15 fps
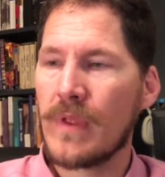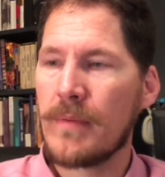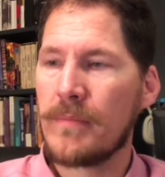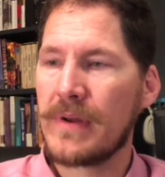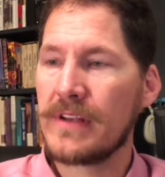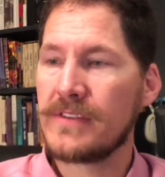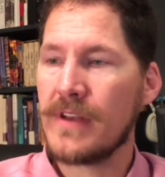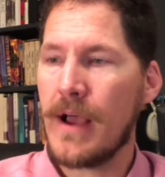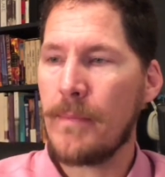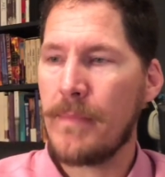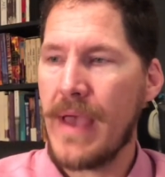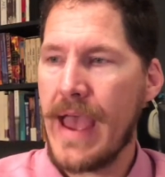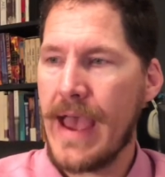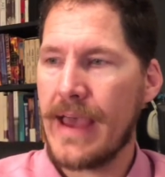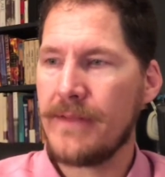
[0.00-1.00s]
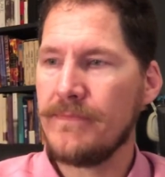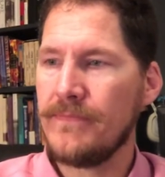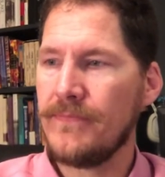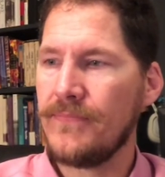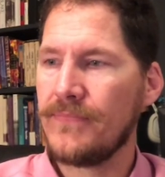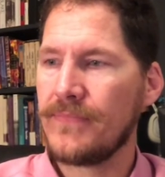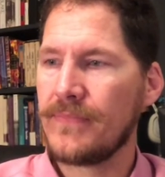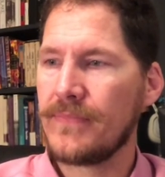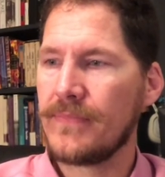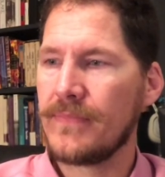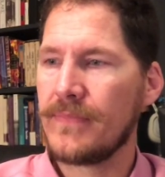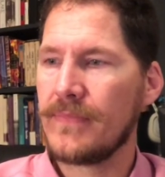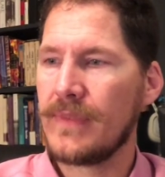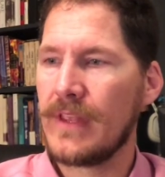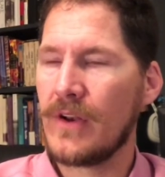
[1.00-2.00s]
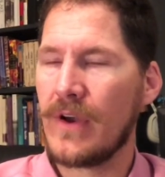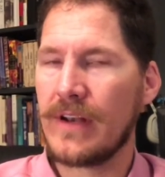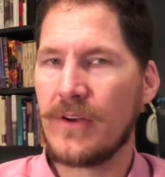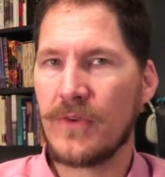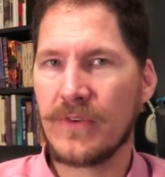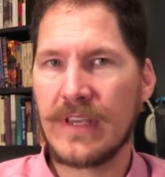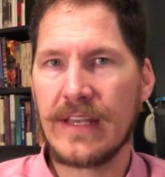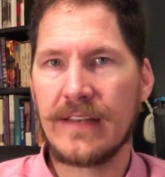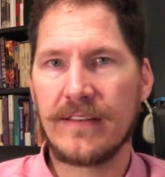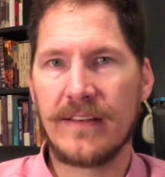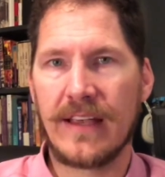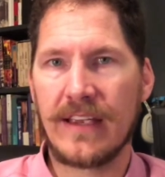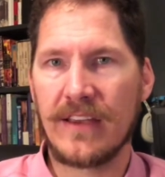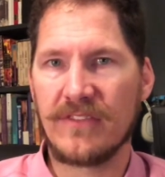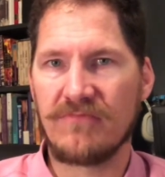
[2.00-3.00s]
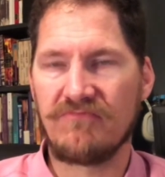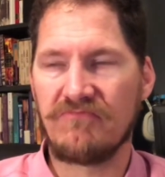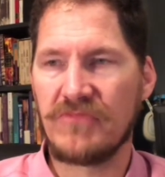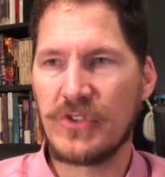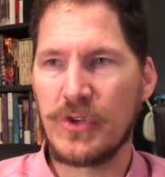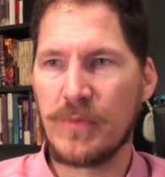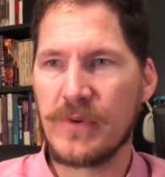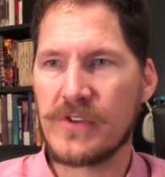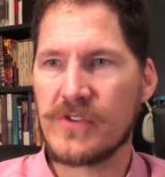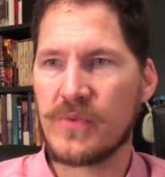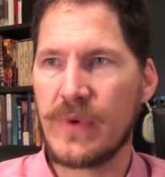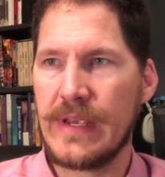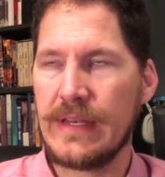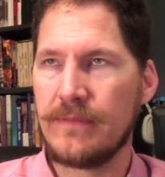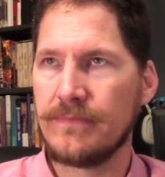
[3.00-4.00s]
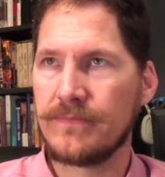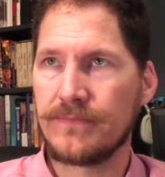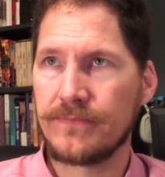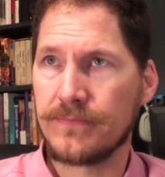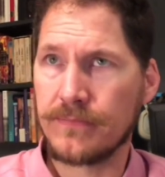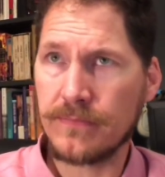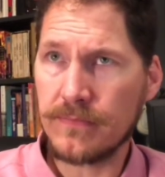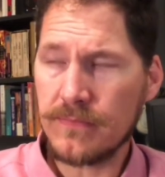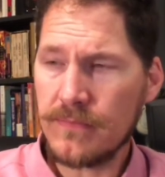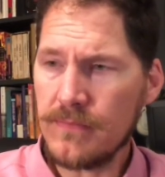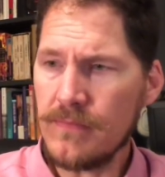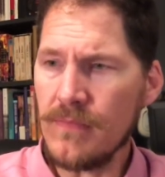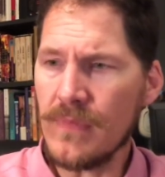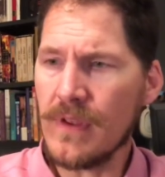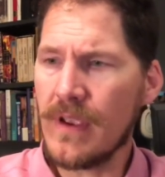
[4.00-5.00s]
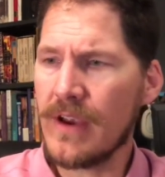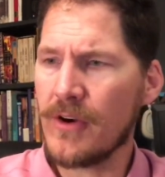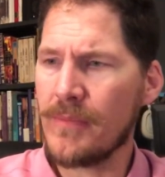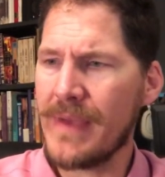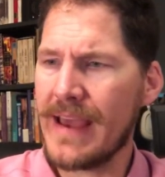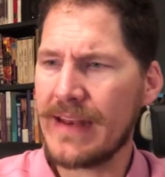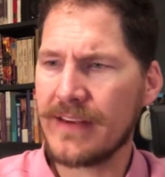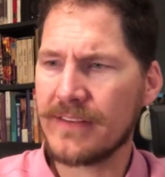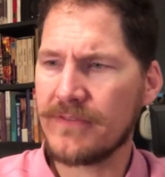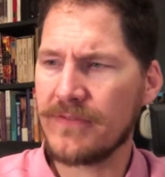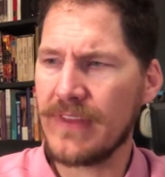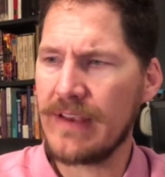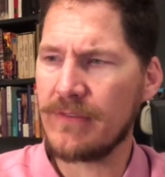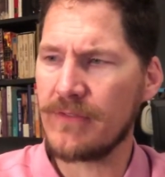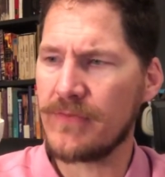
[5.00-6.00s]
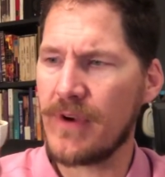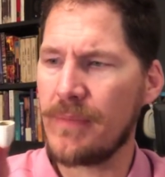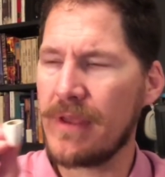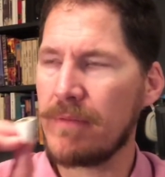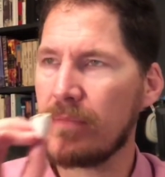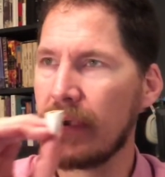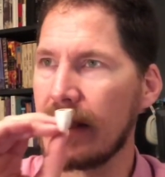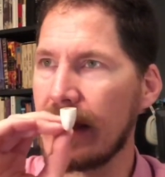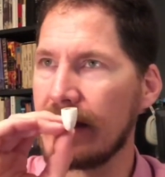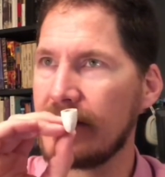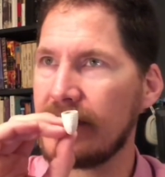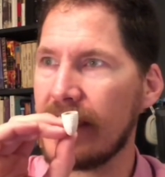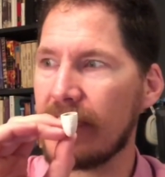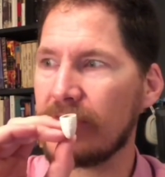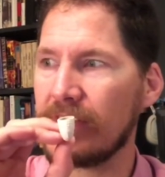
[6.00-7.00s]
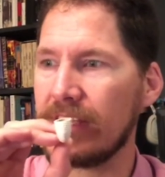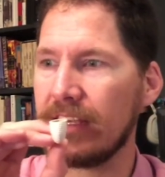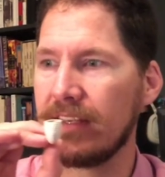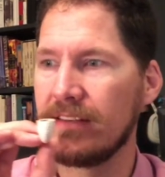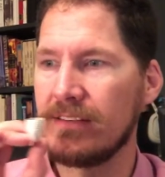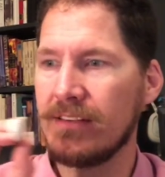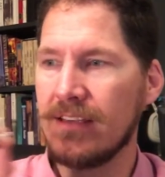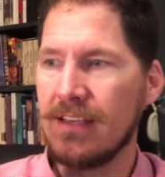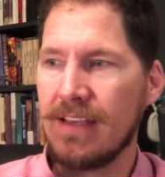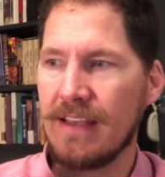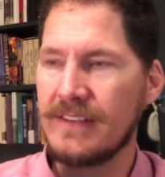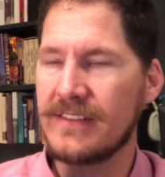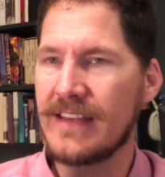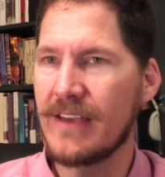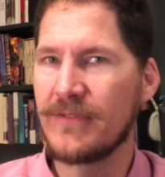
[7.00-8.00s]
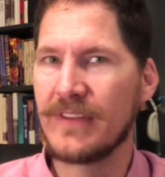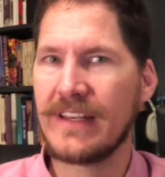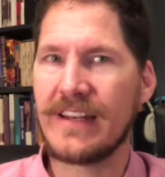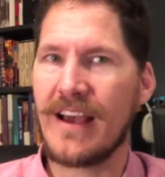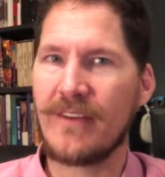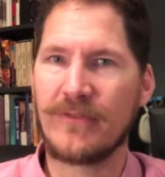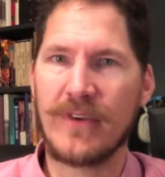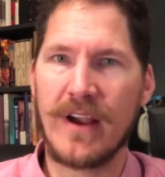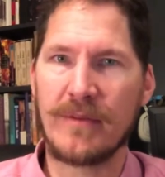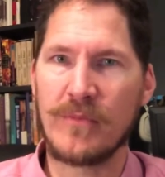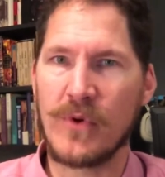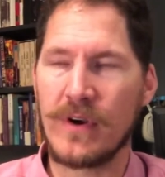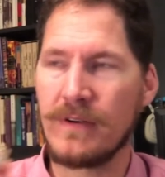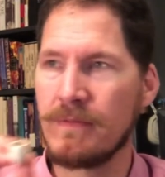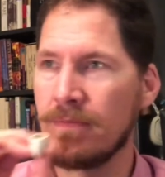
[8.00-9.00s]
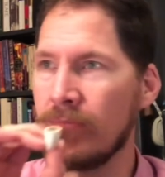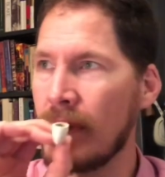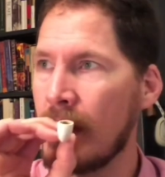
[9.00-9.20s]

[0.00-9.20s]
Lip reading: But it's not bad. You know, I don't get like a super sweet aromatic flavor from it, but it's definitely not Frogmorton.